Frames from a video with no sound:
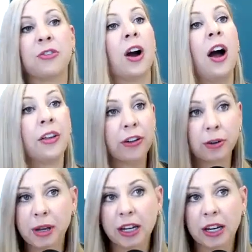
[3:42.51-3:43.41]
for other
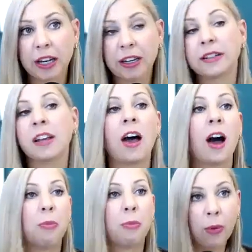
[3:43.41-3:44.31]
meetings,
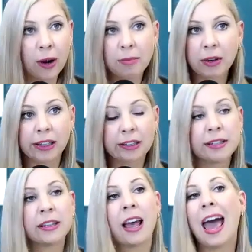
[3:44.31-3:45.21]

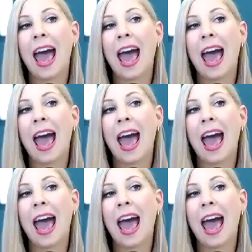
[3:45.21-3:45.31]
appointments,